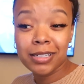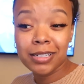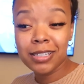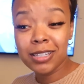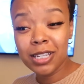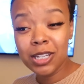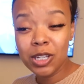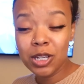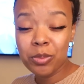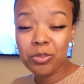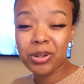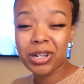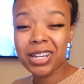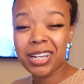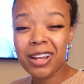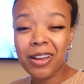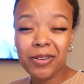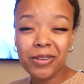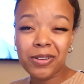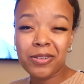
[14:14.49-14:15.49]
do you think you could bring
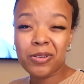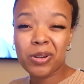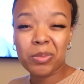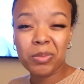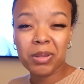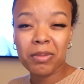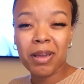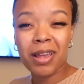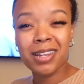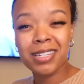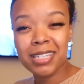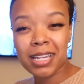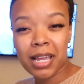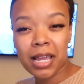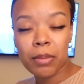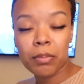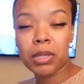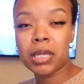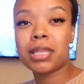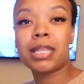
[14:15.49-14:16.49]
it out in a normal amount of
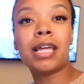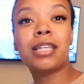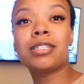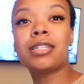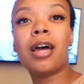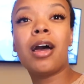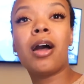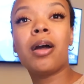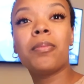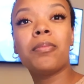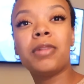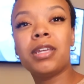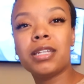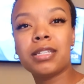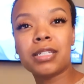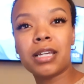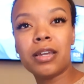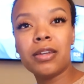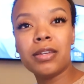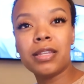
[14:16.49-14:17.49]
time? Like, that's not on me
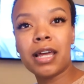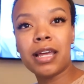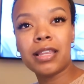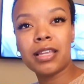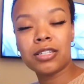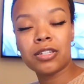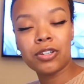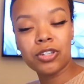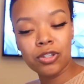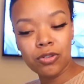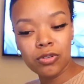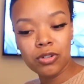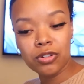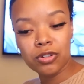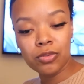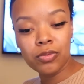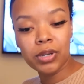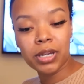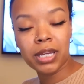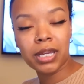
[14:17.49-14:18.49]
to tell you that. That's on you to
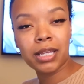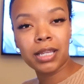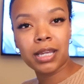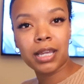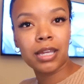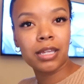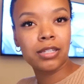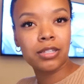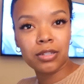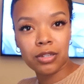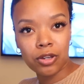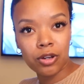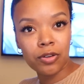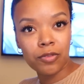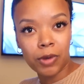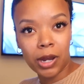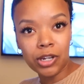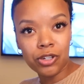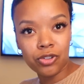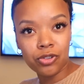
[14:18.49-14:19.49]
do it. Like, it's
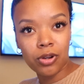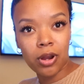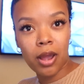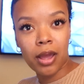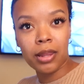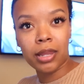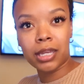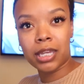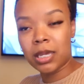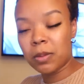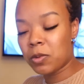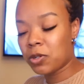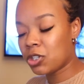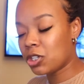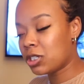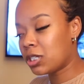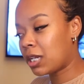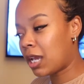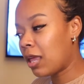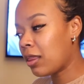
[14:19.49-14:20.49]
your restaurant. Like, keep your
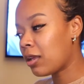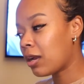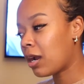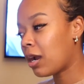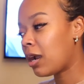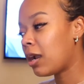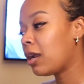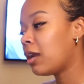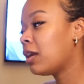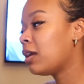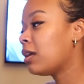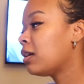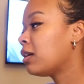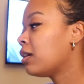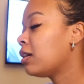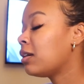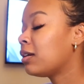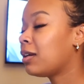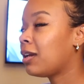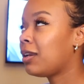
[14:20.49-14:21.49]
shit together.
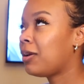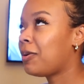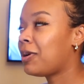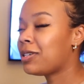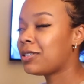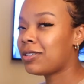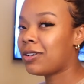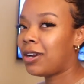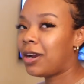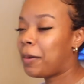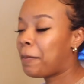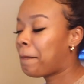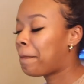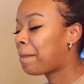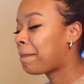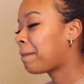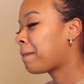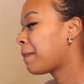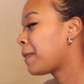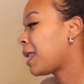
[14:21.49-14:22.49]
Anyway, sorry.
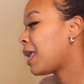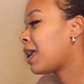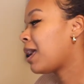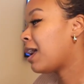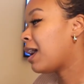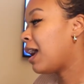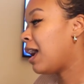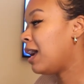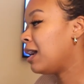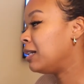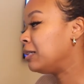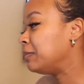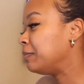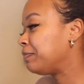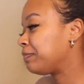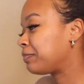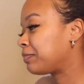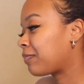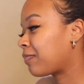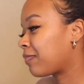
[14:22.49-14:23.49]

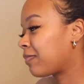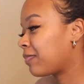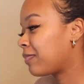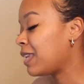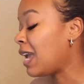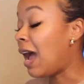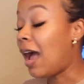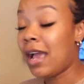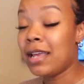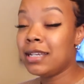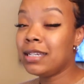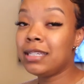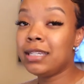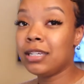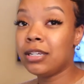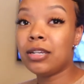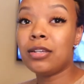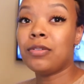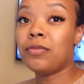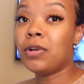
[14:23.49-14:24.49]
Yeah, I didn't
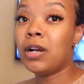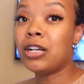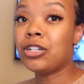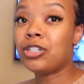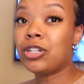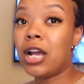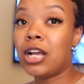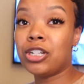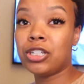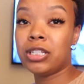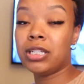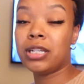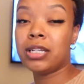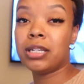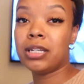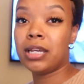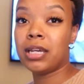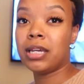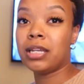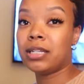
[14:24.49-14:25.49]
need it in a rush. I just
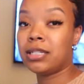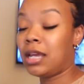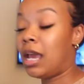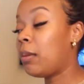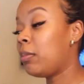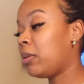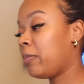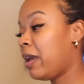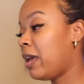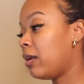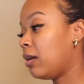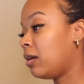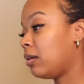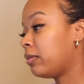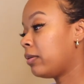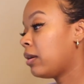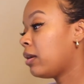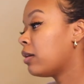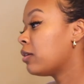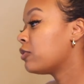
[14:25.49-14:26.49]
needed it in a timely manner.
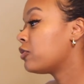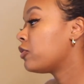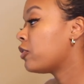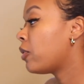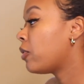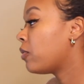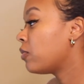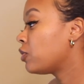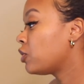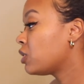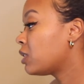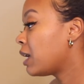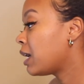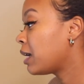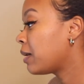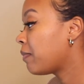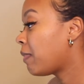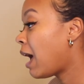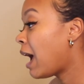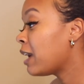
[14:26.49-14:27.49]
So she's
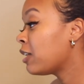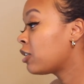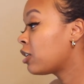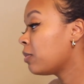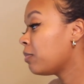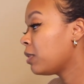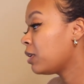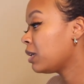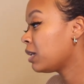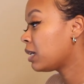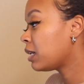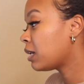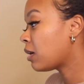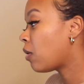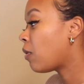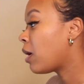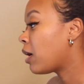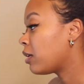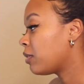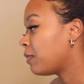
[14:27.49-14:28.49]
like, I had oh, I
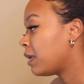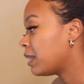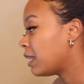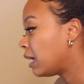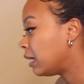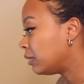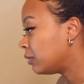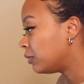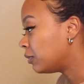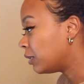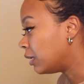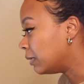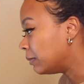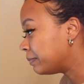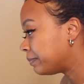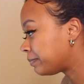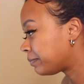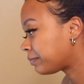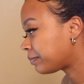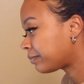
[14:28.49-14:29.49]
already read that. Hold
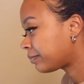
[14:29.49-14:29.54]
on.